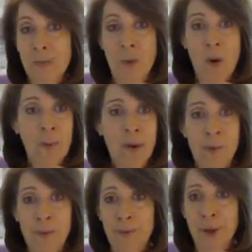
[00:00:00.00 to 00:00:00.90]

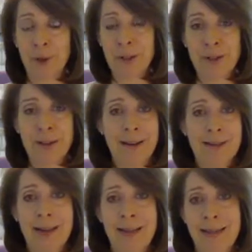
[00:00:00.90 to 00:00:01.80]
wallpaper flourish
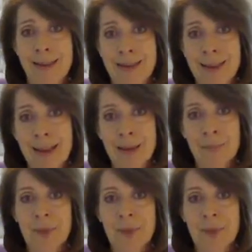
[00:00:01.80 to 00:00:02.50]
is the thing.